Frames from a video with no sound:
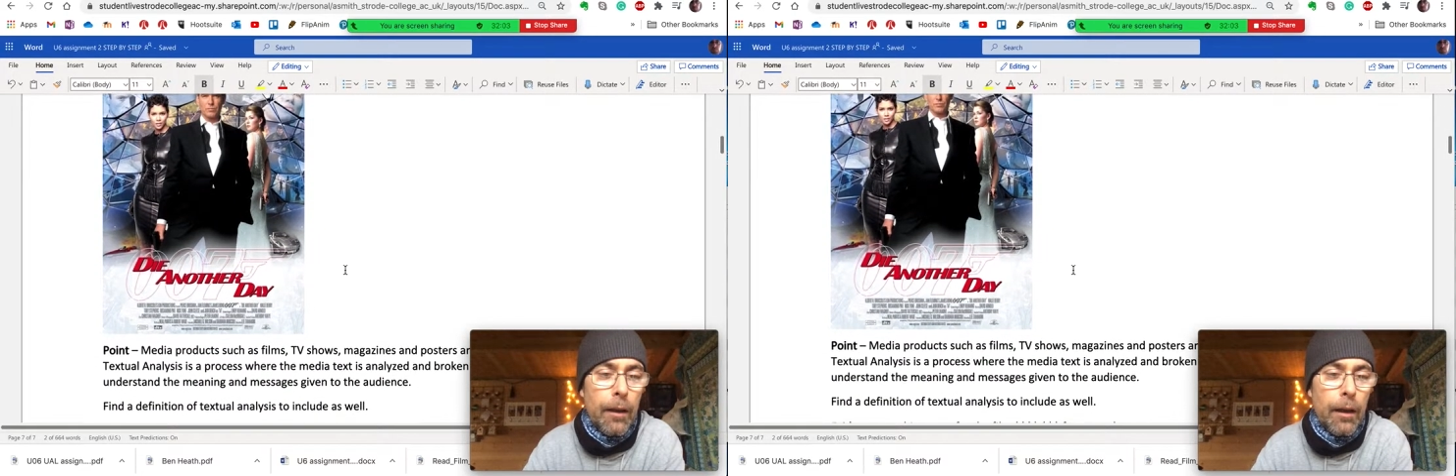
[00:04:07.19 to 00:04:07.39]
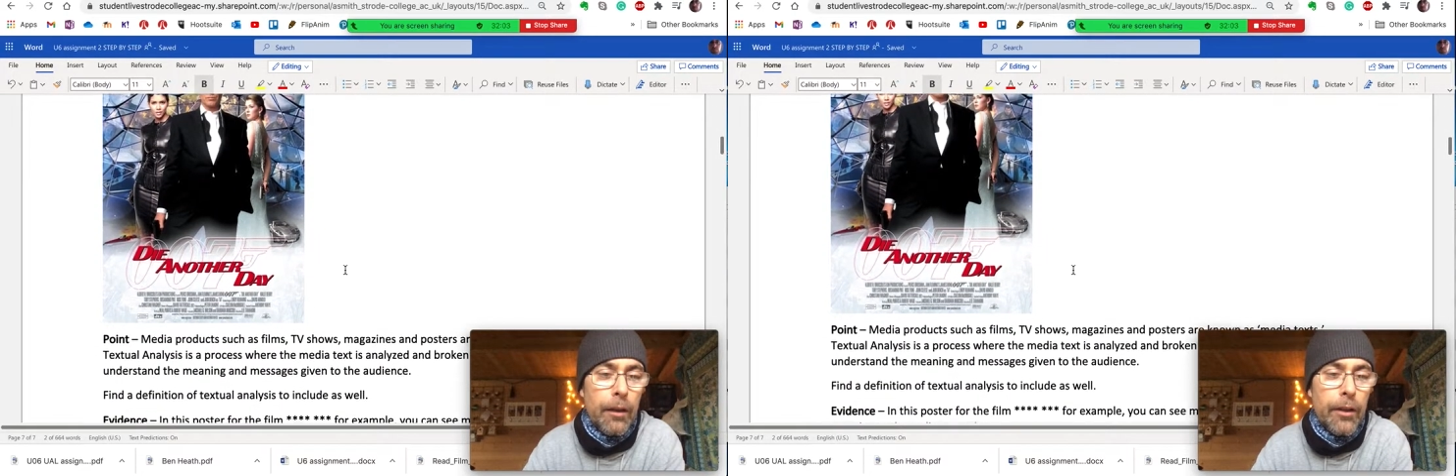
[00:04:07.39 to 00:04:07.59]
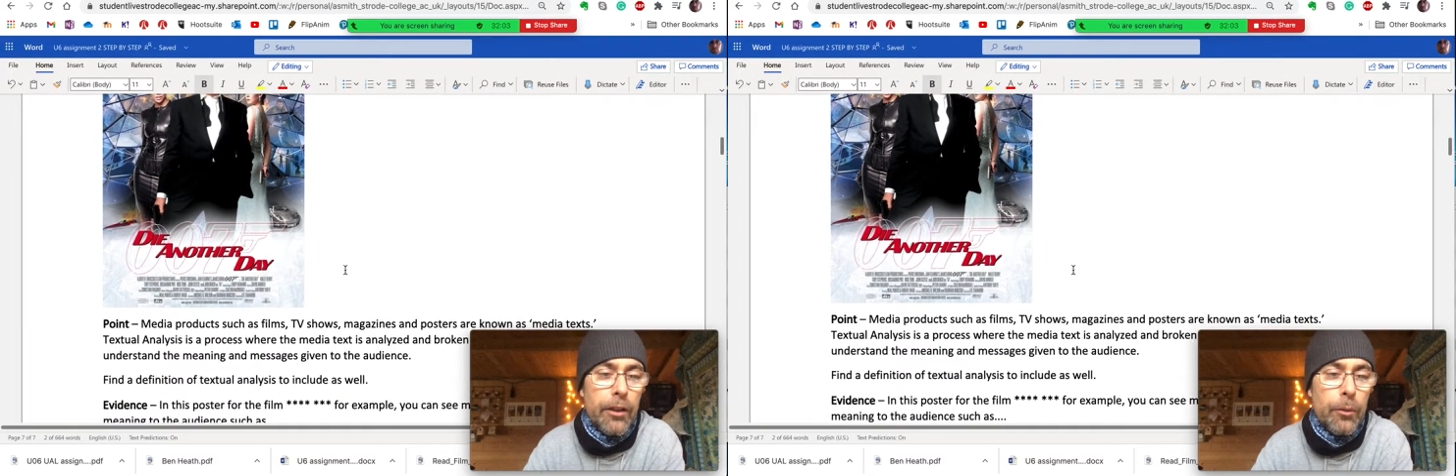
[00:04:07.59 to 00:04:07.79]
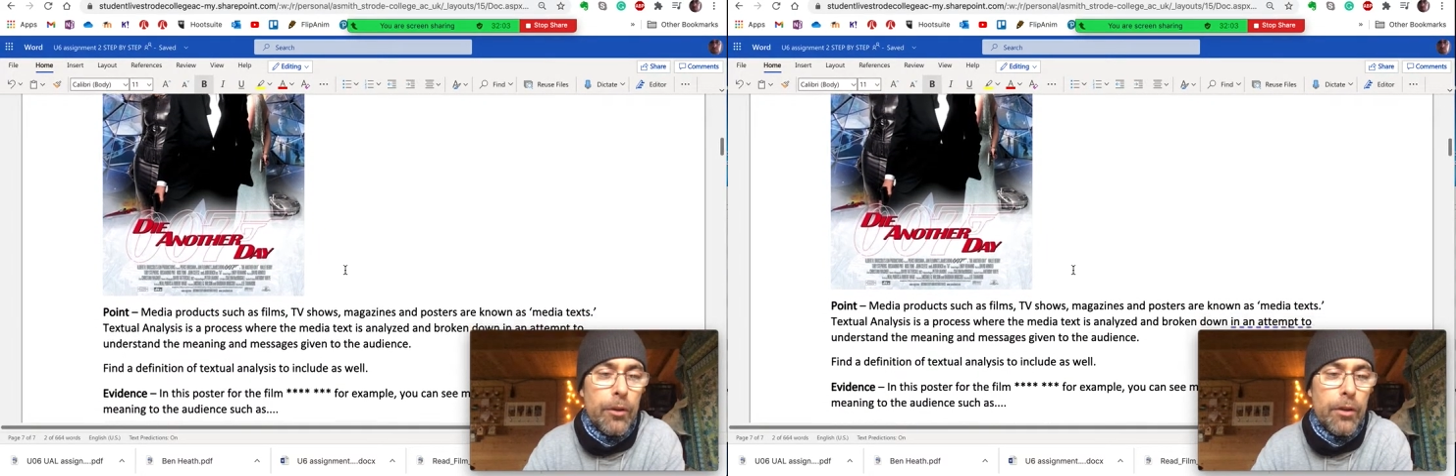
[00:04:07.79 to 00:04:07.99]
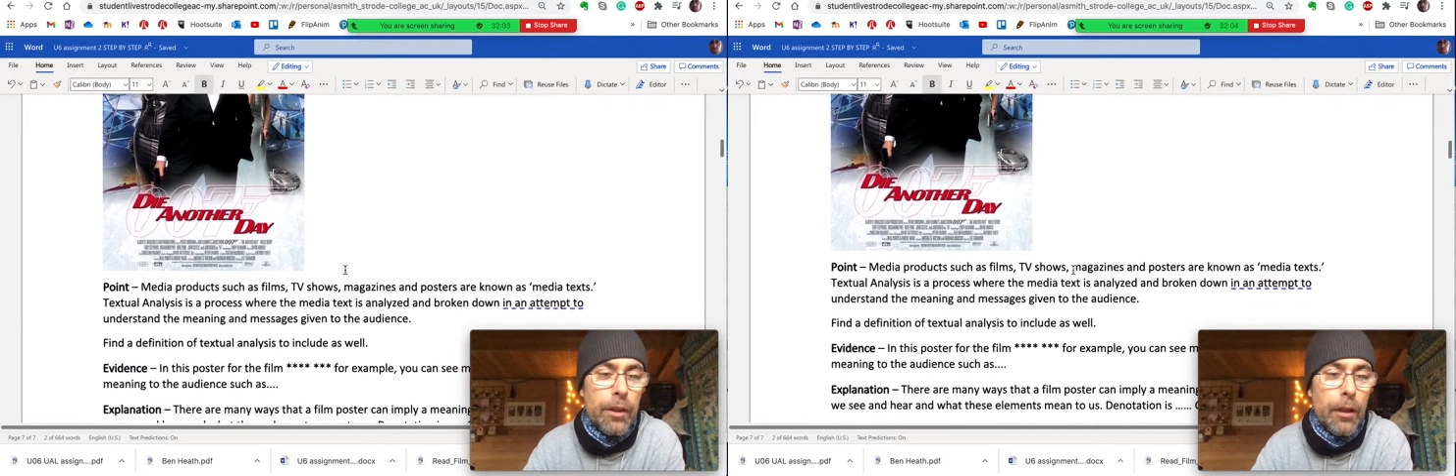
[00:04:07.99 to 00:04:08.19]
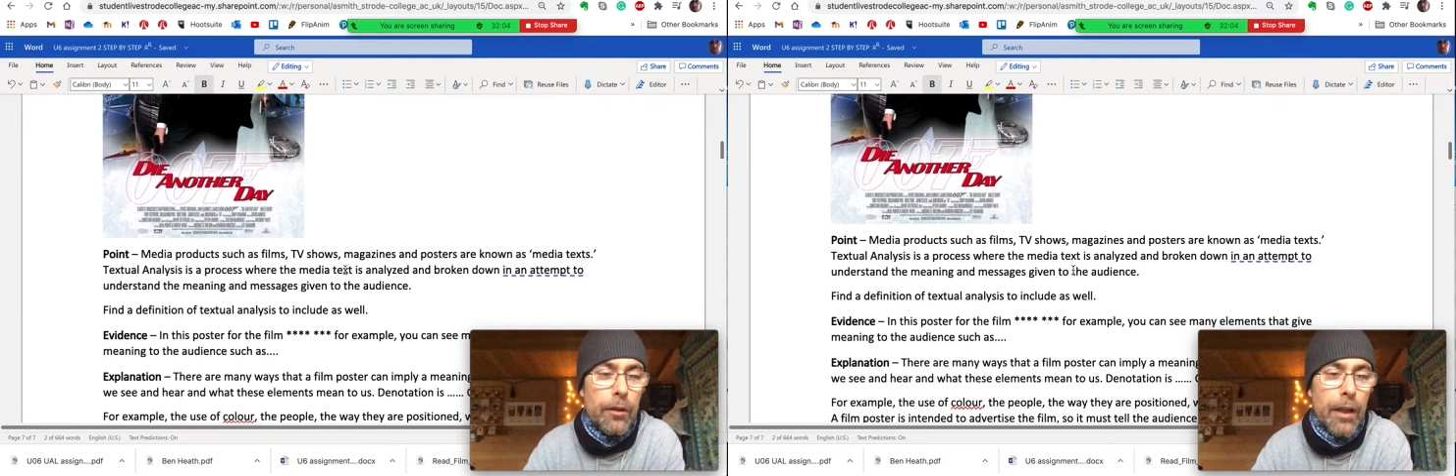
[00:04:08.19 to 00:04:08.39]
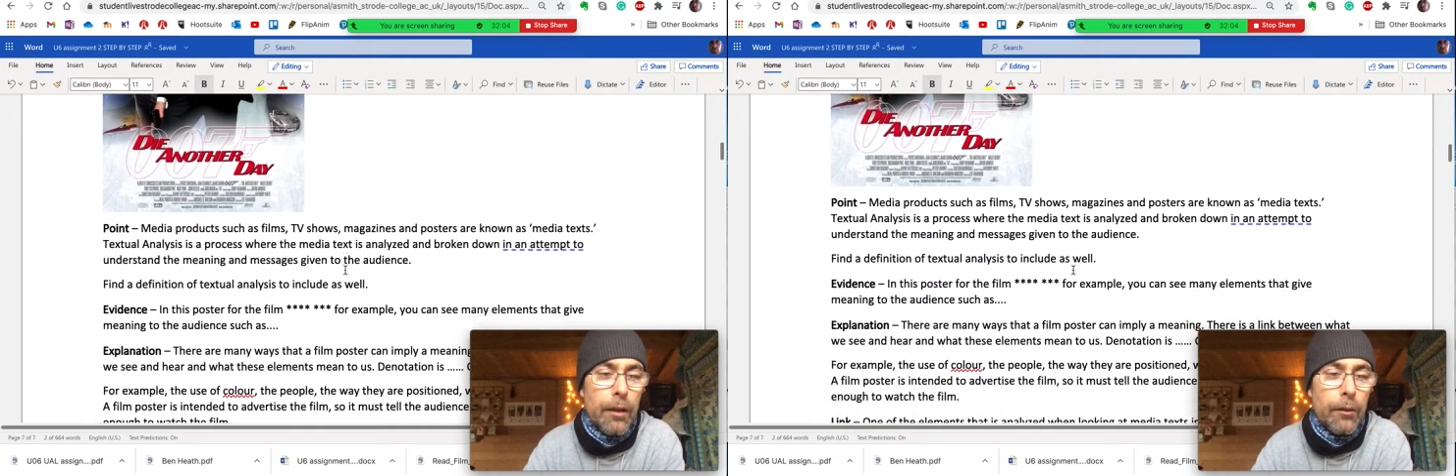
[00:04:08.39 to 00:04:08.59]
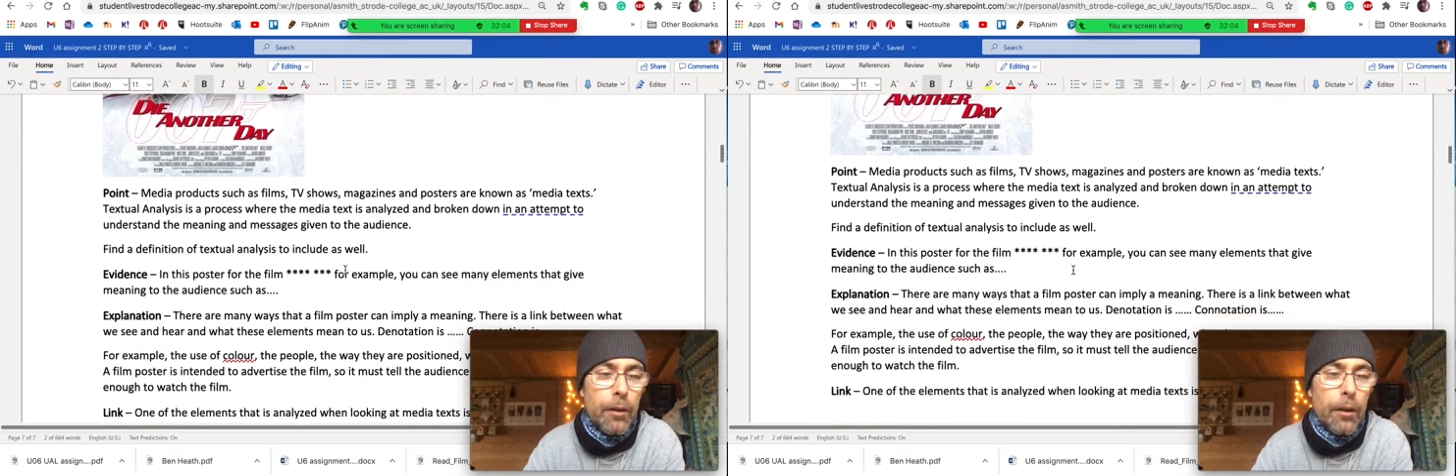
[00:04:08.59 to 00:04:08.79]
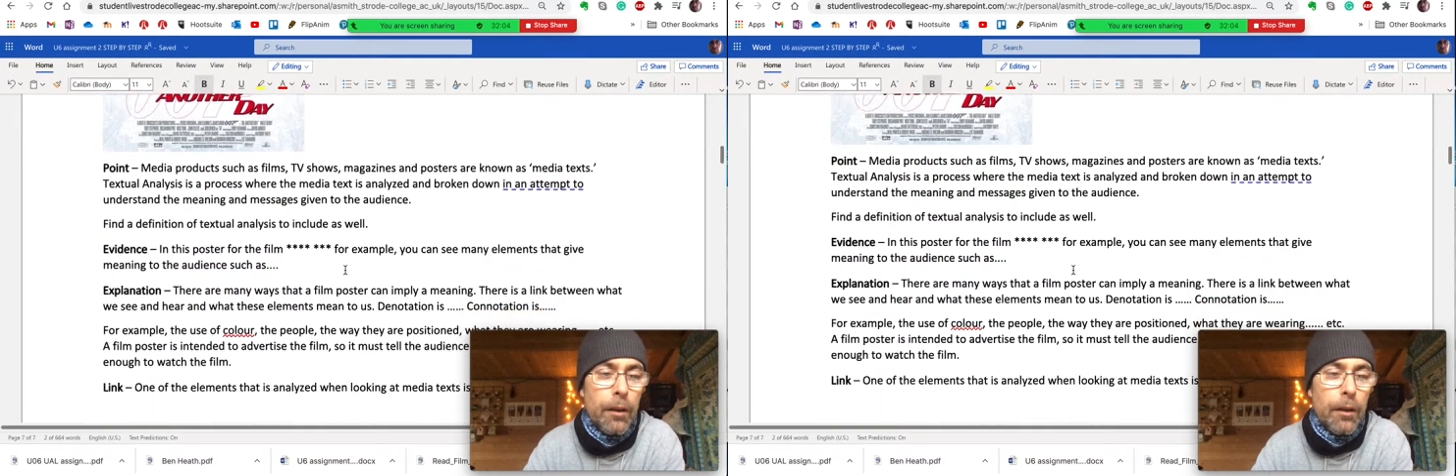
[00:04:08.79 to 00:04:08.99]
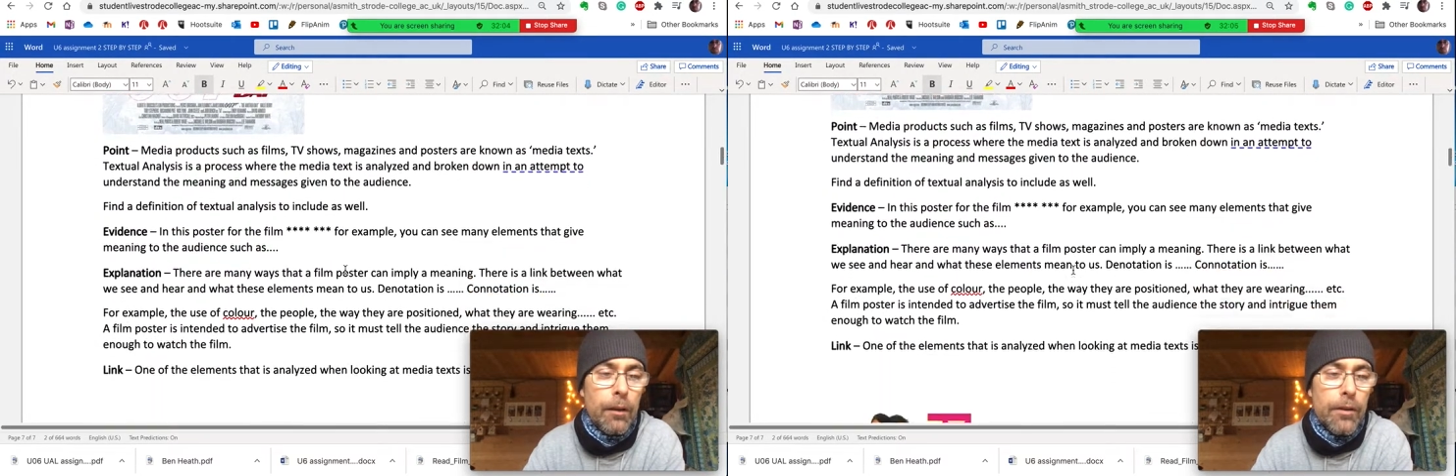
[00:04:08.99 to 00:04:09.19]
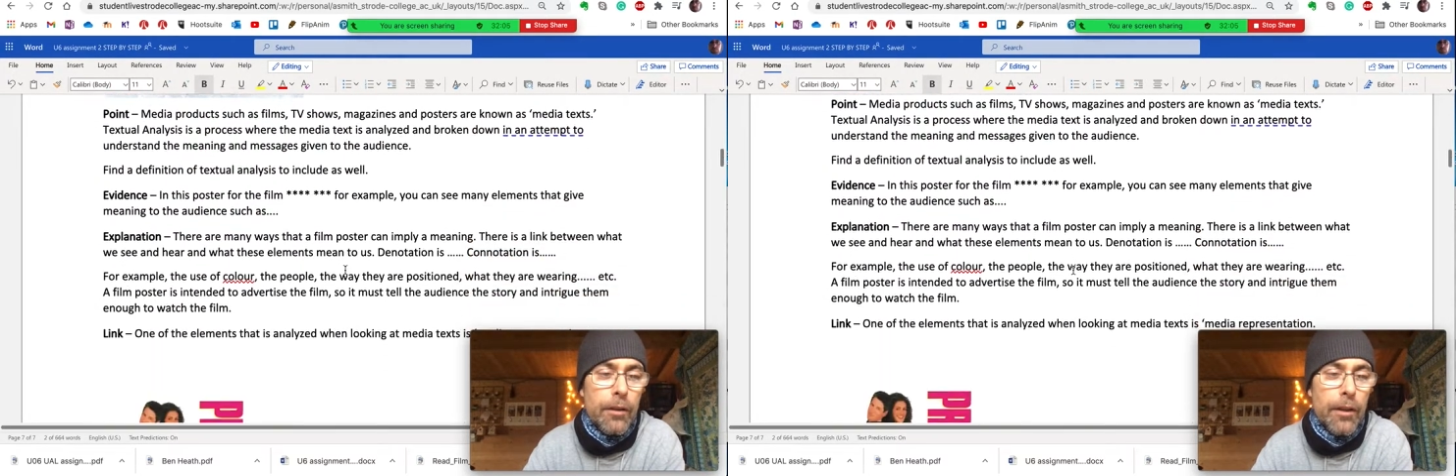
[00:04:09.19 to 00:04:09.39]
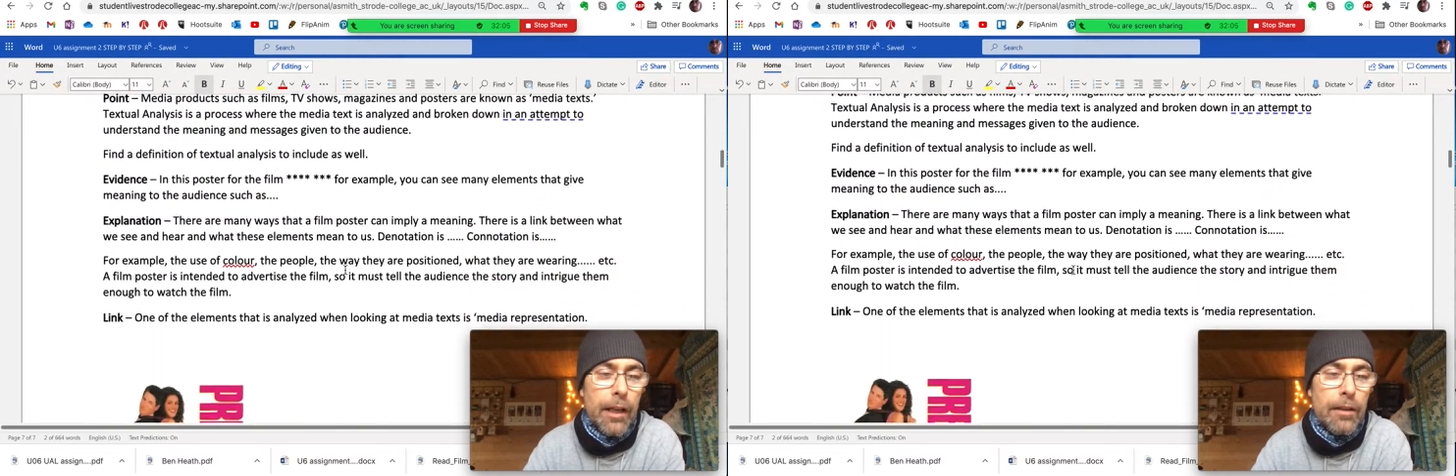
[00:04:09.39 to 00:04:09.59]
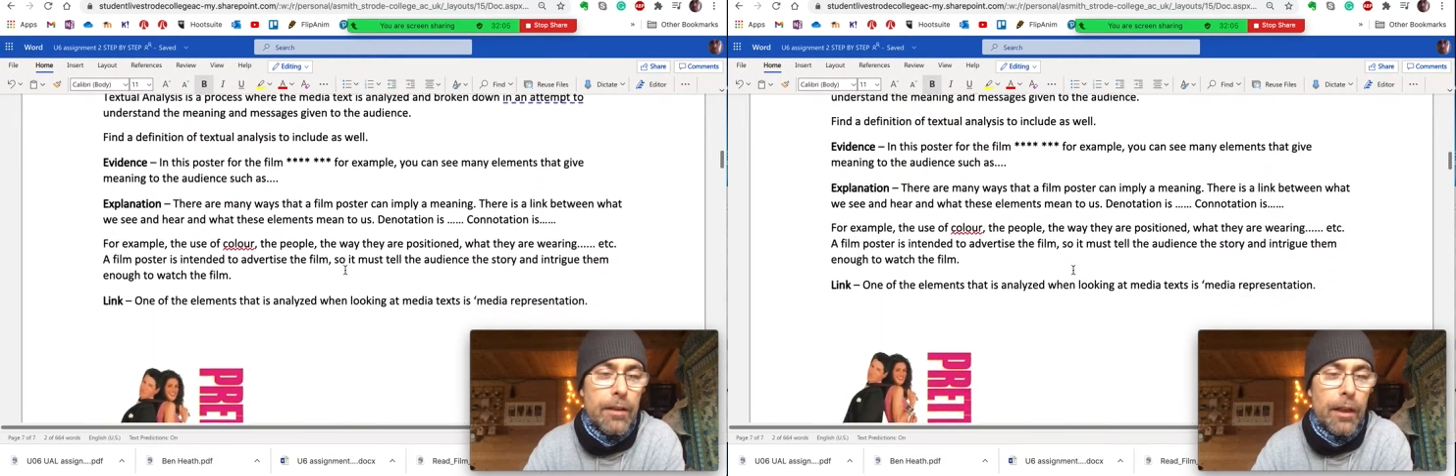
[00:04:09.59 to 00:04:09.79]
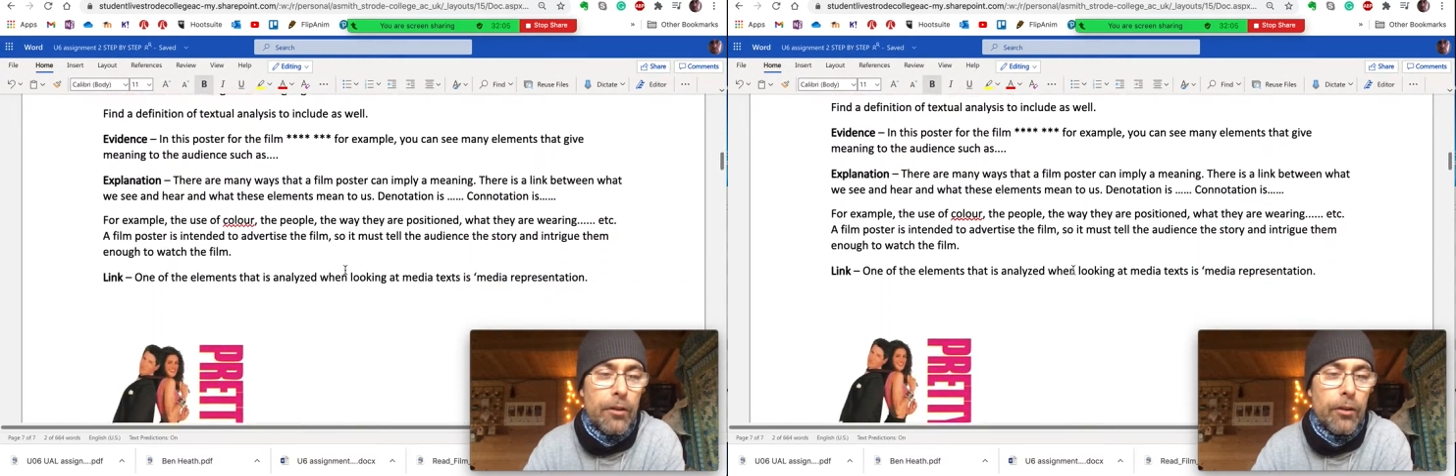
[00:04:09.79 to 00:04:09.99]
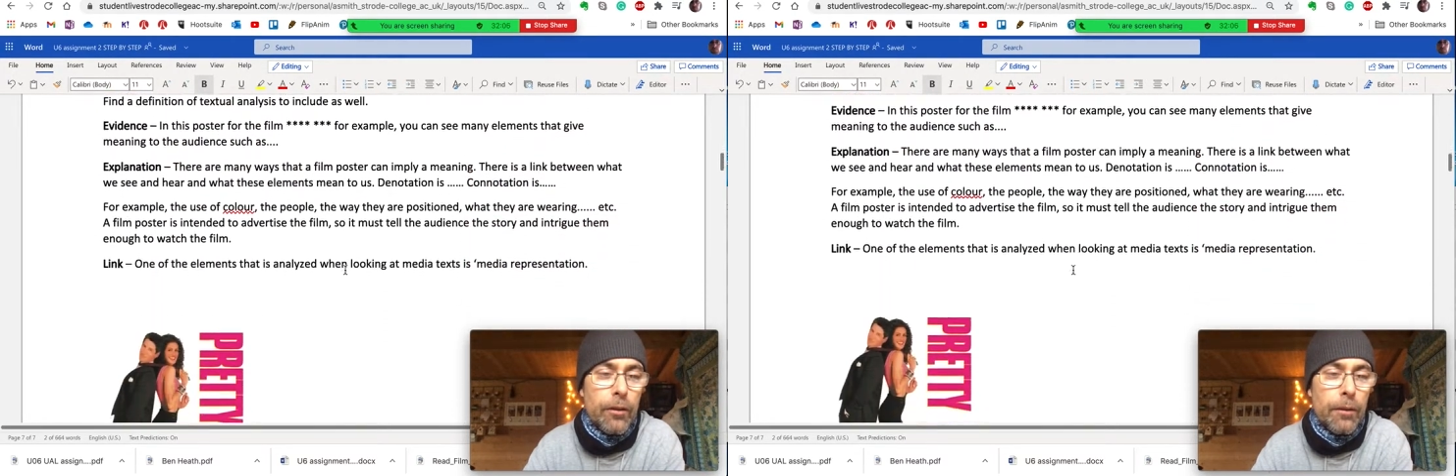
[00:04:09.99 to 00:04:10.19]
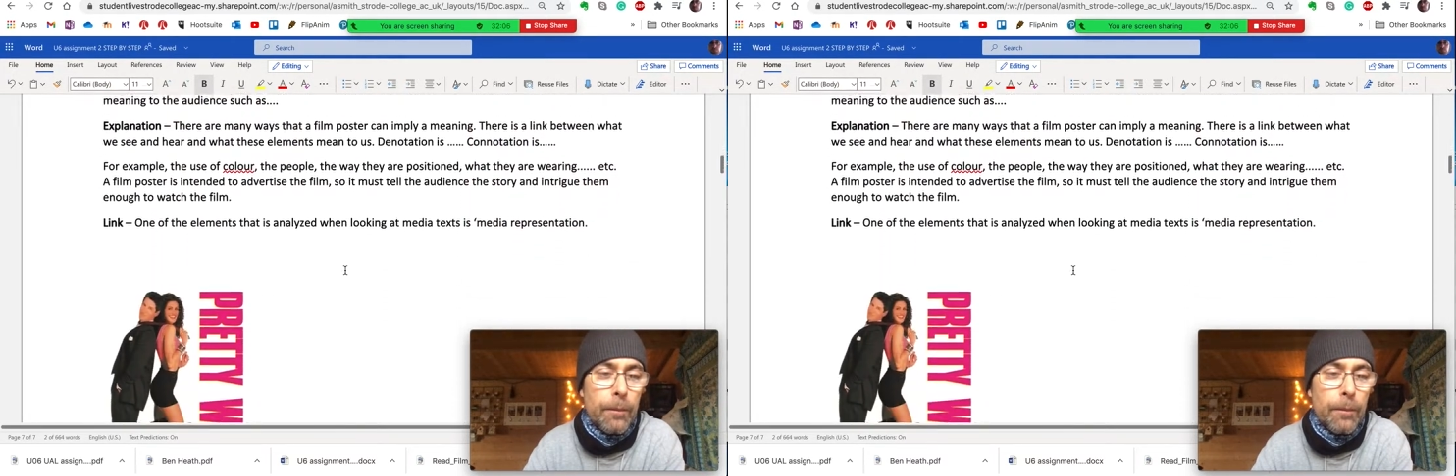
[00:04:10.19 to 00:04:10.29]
And then you would just go down to the next section,